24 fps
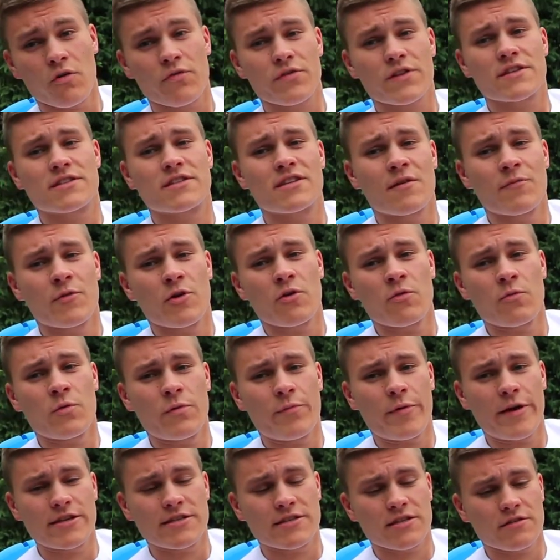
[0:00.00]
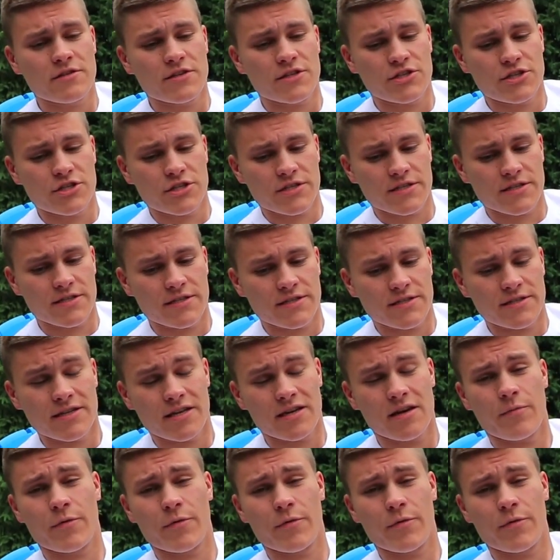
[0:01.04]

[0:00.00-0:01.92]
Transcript: Over the summer, we basically just did